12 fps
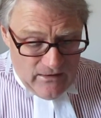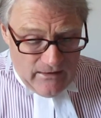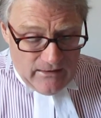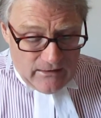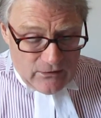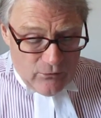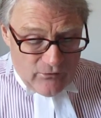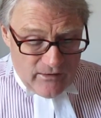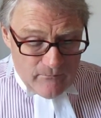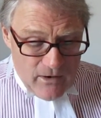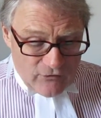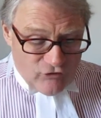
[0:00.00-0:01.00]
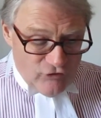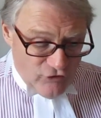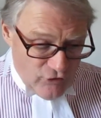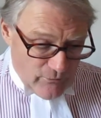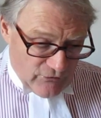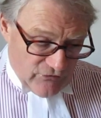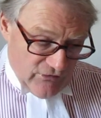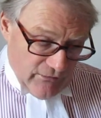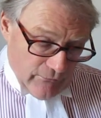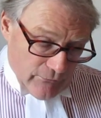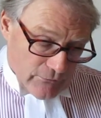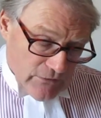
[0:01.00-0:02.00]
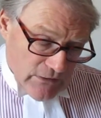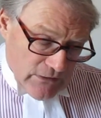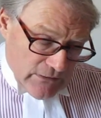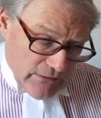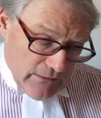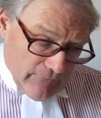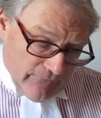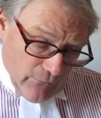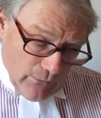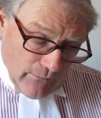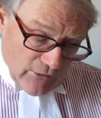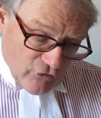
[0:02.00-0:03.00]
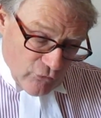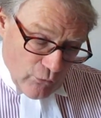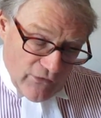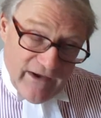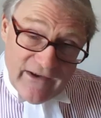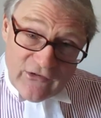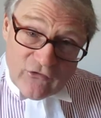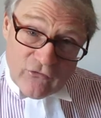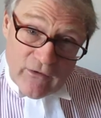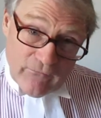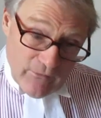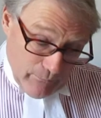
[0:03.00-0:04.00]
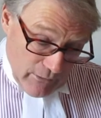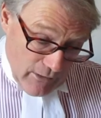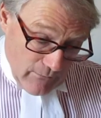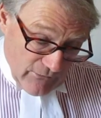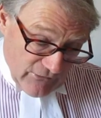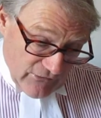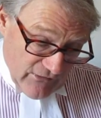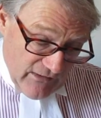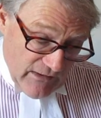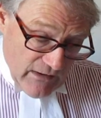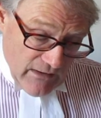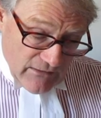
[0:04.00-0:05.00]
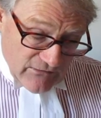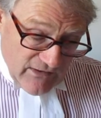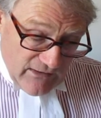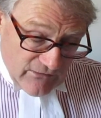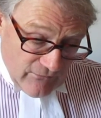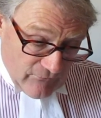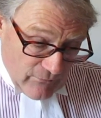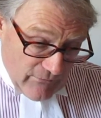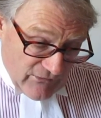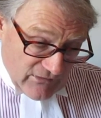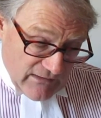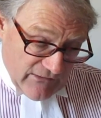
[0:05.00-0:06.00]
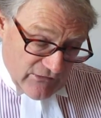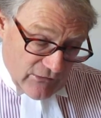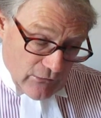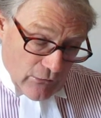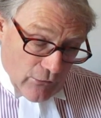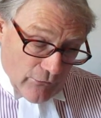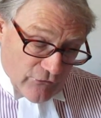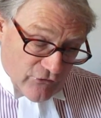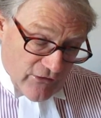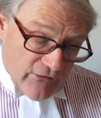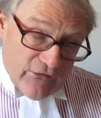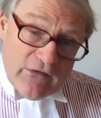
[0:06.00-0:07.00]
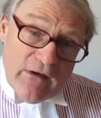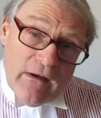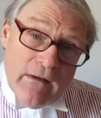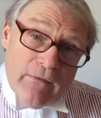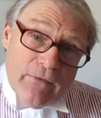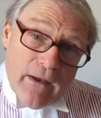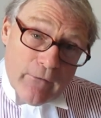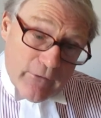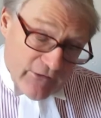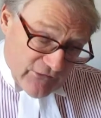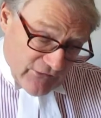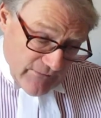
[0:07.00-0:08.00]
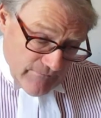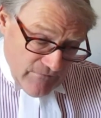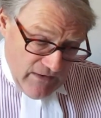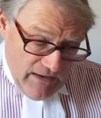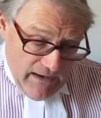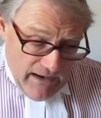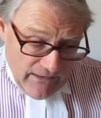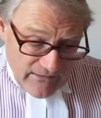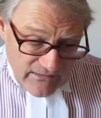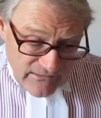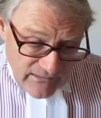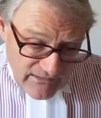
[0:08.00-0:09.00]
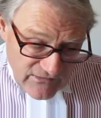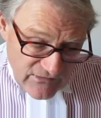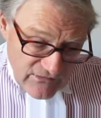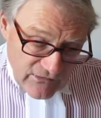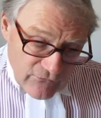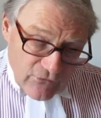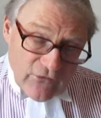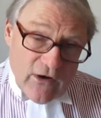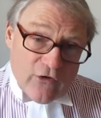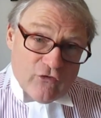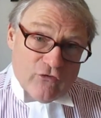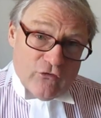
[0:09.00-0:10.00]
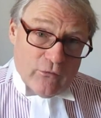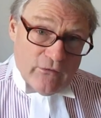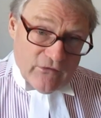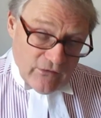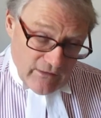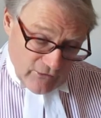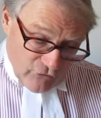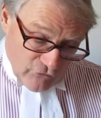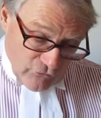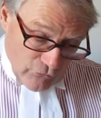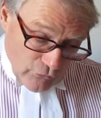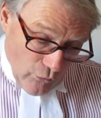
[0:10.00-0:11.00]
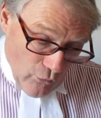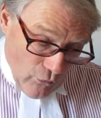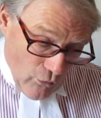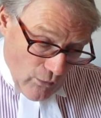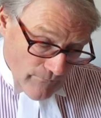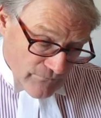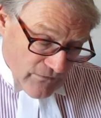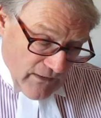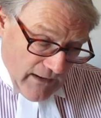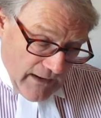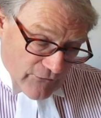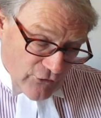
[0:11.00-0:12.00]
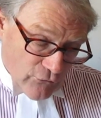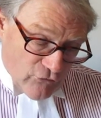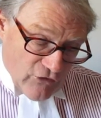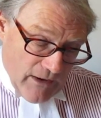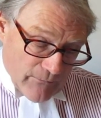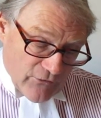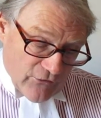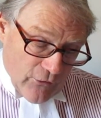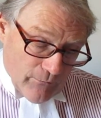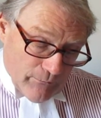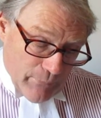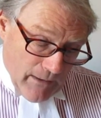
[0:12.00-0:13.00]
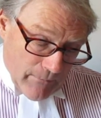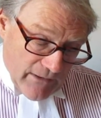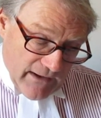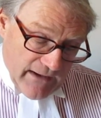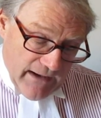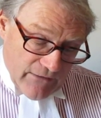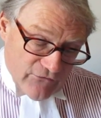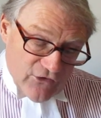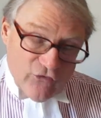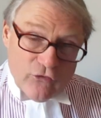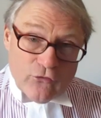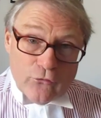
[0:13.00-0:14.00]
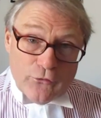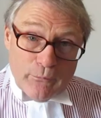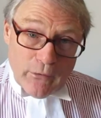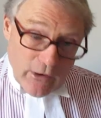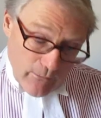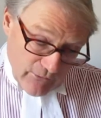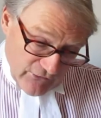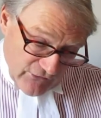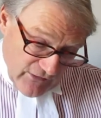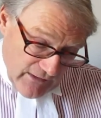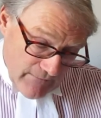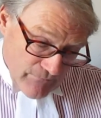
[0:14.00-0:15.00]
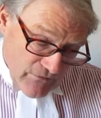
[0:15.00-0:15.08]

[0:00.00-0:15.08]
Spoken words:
including much new material, following a short history of diplomacy, dating from its classical origins. There is an enlightened introduction to international law and new chapters on public and digital diplomacy